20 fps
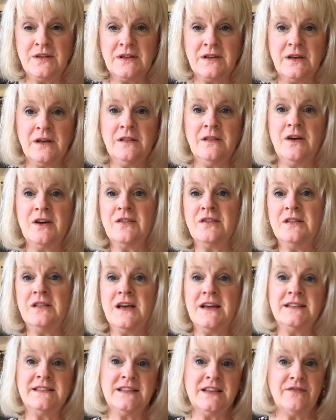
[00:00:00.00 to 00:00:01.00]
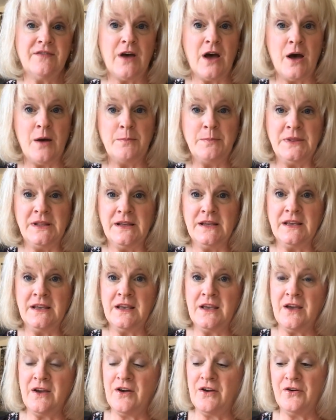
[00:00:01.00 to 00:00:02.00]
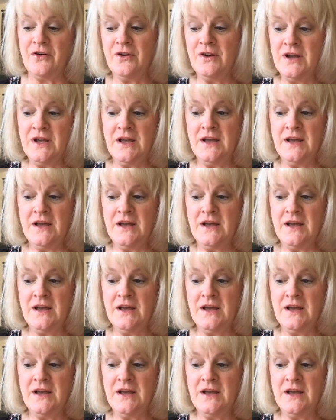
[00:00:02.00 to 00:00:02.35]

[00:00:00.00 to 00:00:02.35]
along the lines of appliquer.